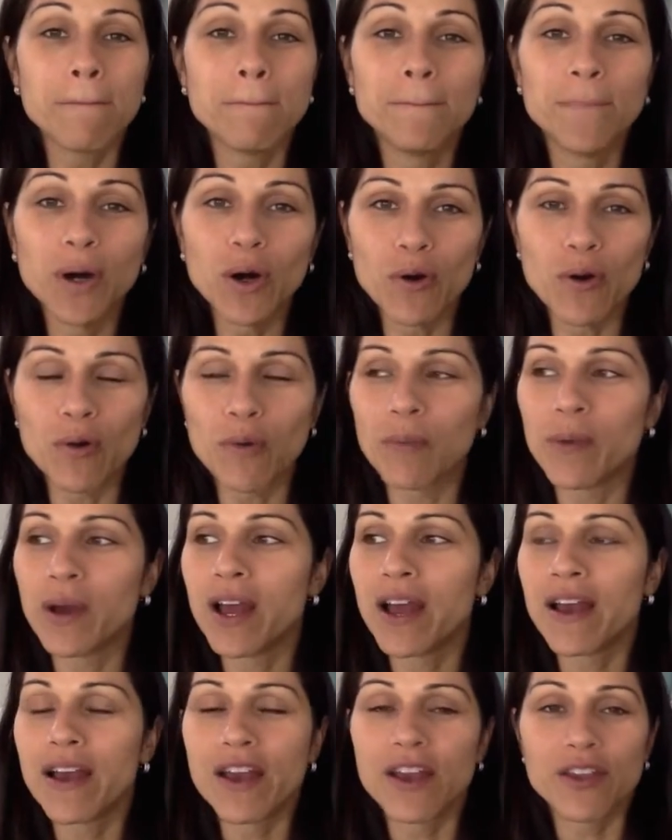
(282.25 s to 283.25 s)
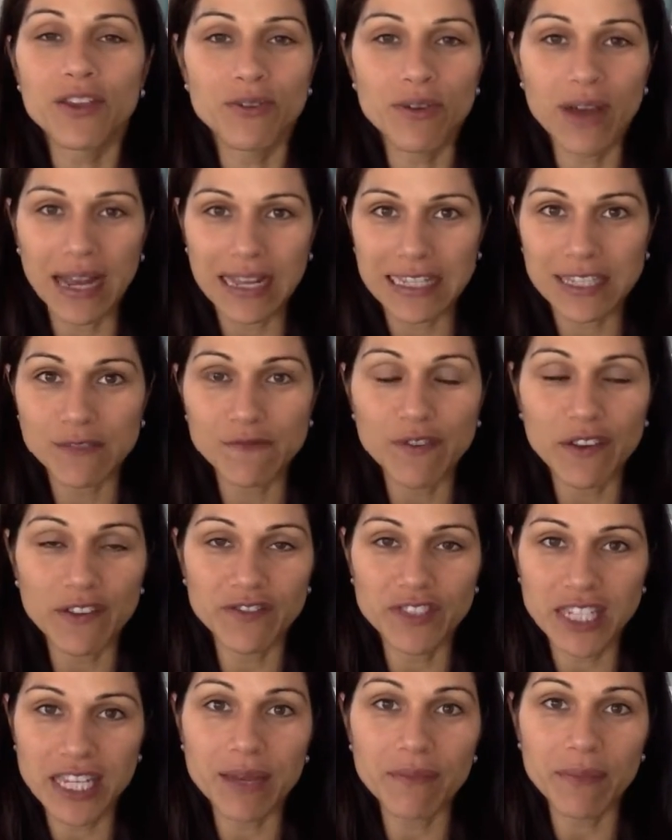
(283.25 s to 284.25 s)
Boom. You guys,
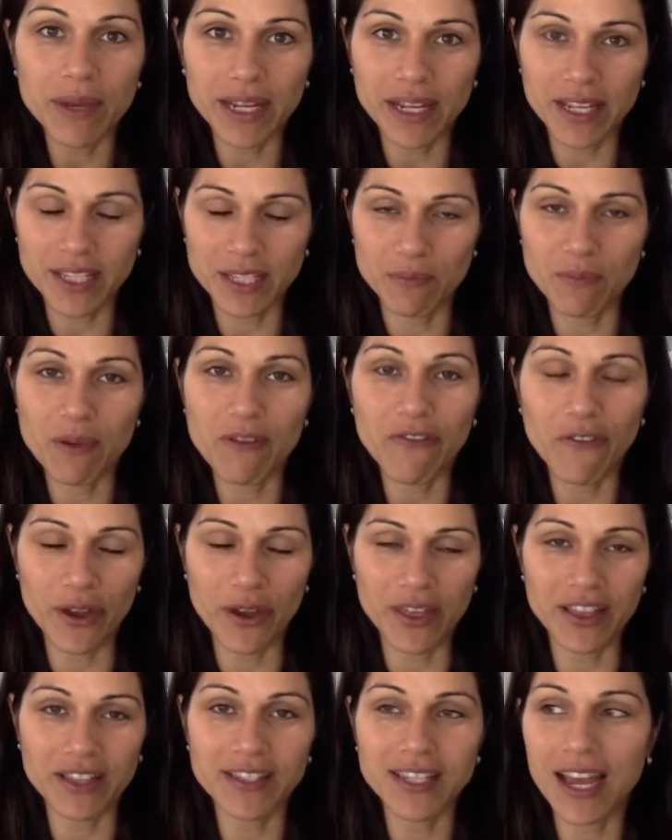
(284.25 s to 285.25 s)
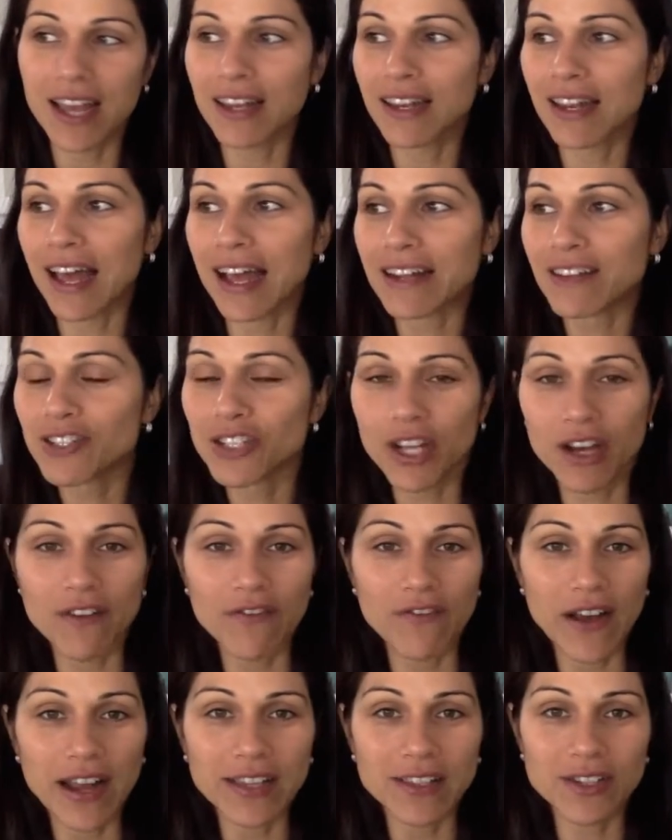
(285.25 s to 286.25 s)
15 minutes before the deadline, Jill
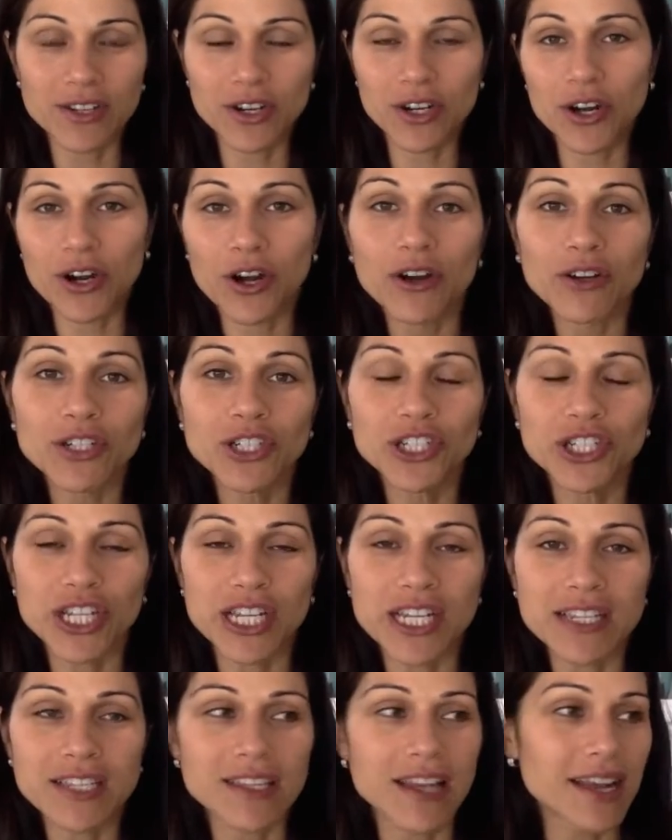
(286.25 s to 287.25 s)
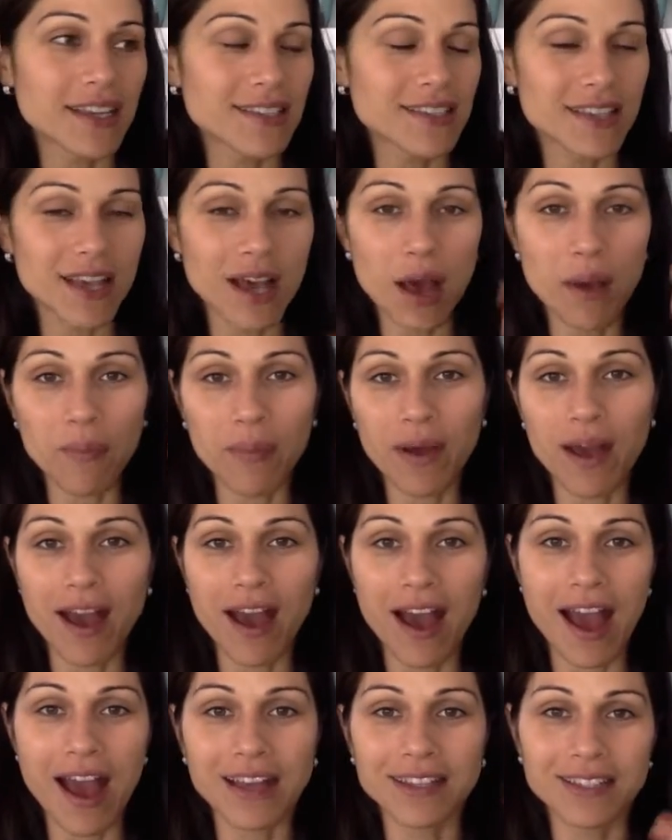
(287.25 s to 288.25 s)
finds her girl. She signs up.
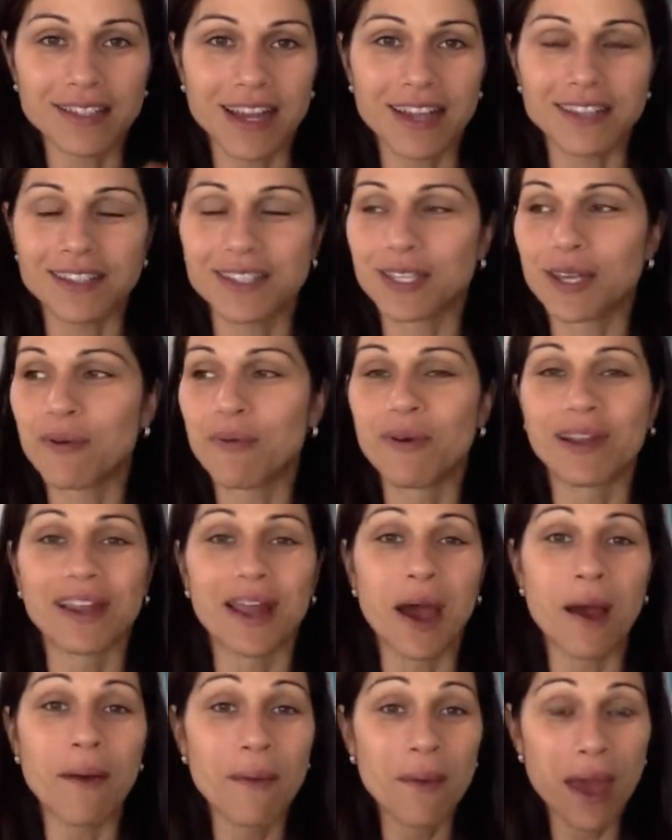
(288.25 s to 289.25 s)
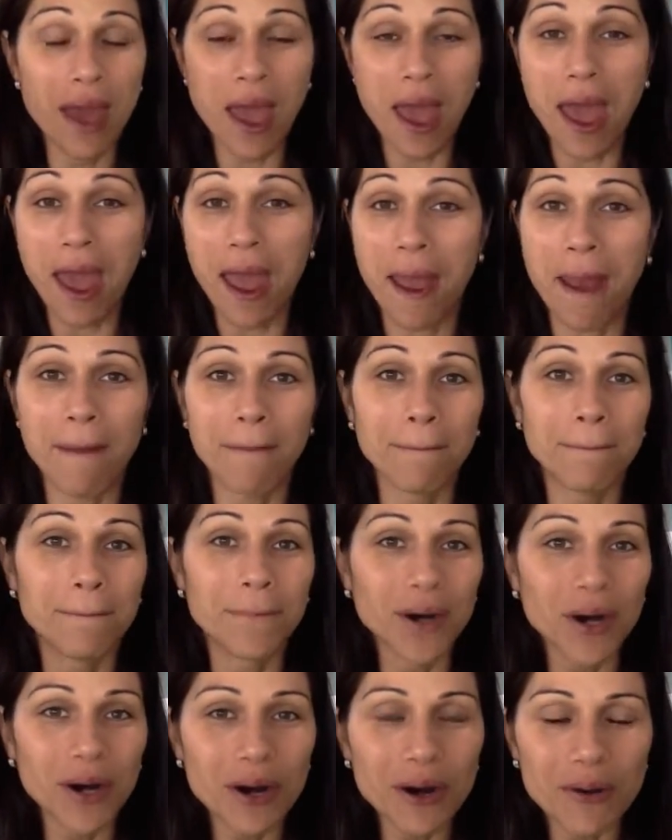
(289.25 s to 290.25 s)
I sign someone up. And
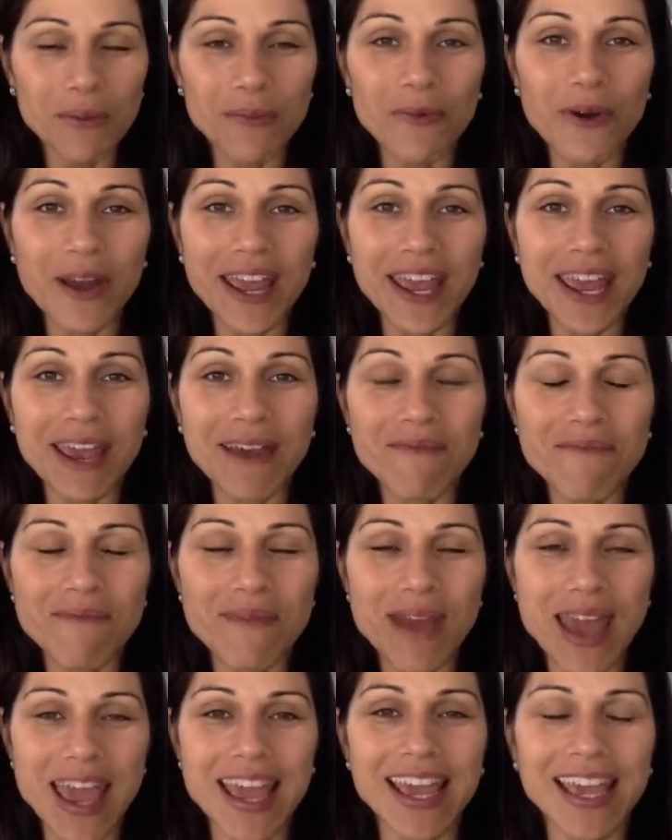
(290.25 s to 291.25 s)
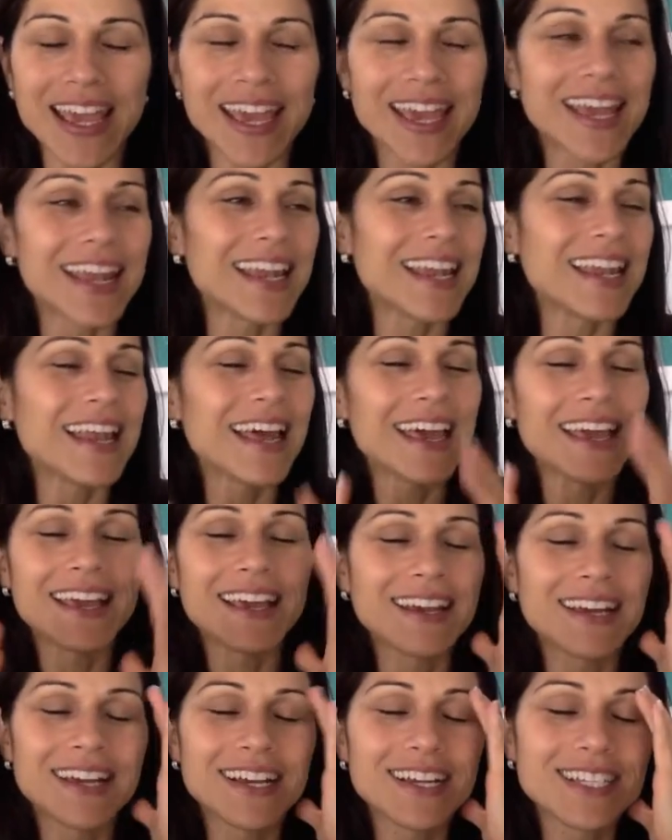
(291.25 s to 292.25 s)
boom, we make it
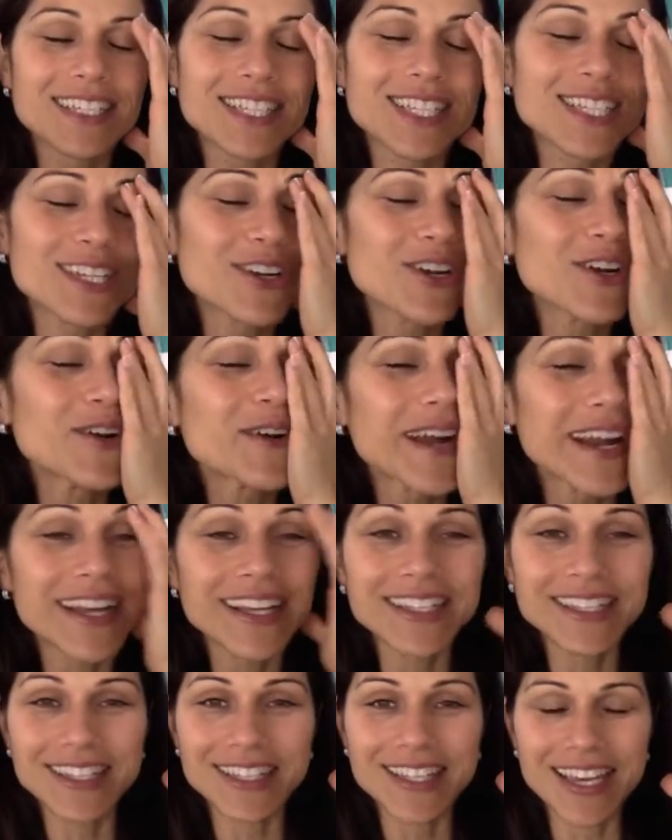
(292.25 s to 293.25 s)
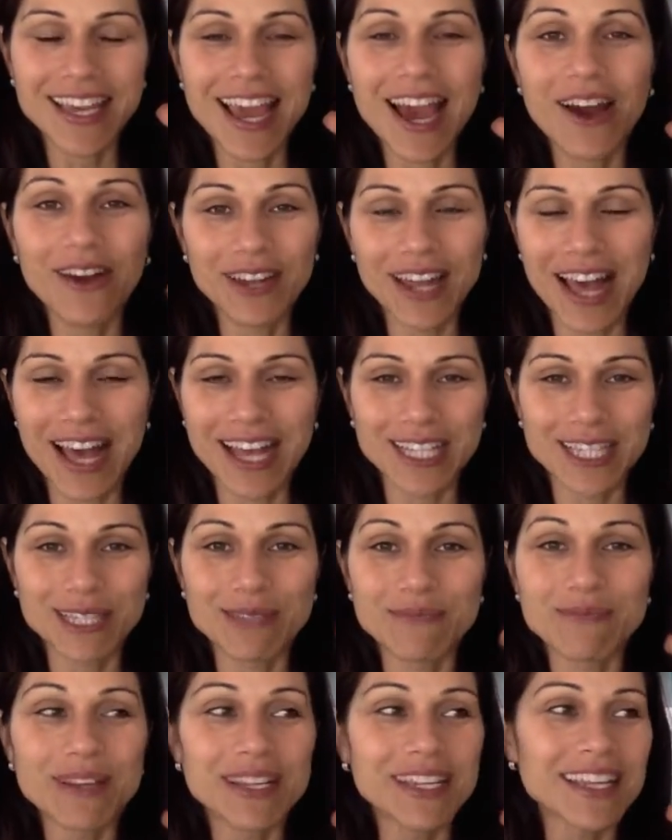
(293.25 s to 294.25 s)
like crazy how last
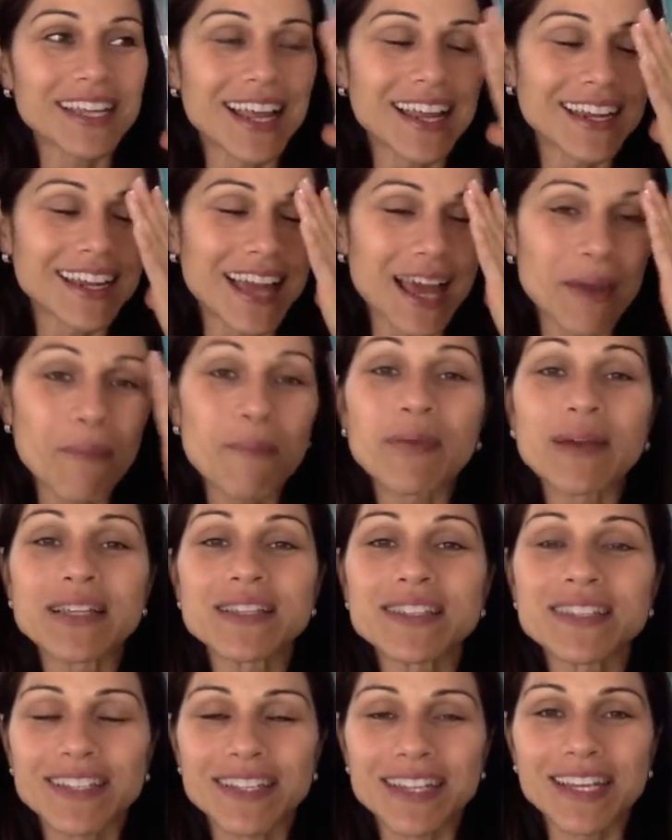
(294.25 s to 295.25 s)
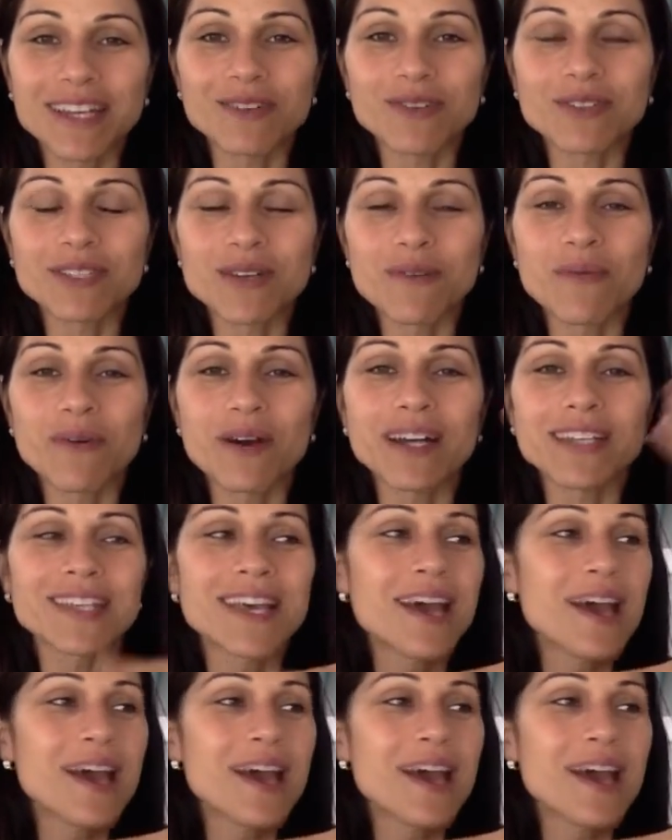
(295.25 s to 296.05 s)
minute and like pins and needles it was.